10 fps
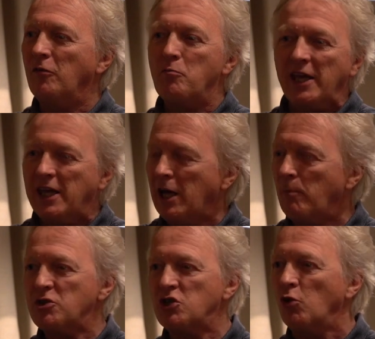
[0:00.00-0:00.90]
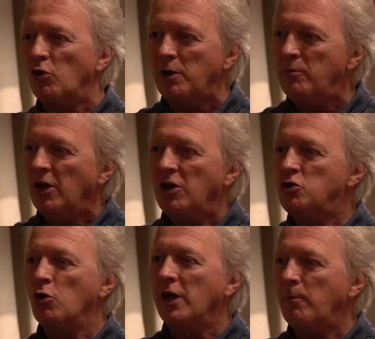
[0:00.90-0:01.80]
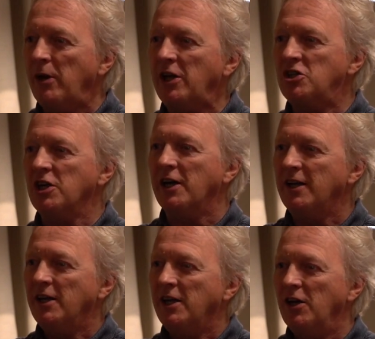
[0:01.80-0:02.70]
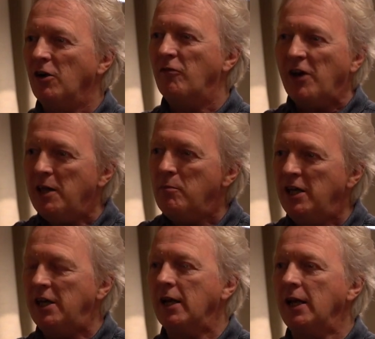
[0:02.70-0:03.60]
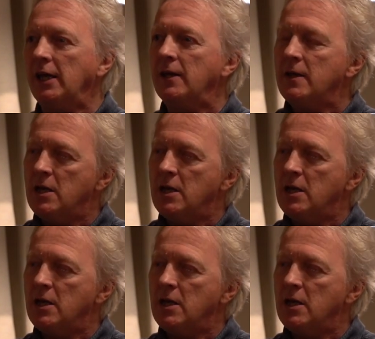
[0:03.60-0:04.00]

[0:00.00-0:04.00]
making up a story, drawing a picture, very immediately.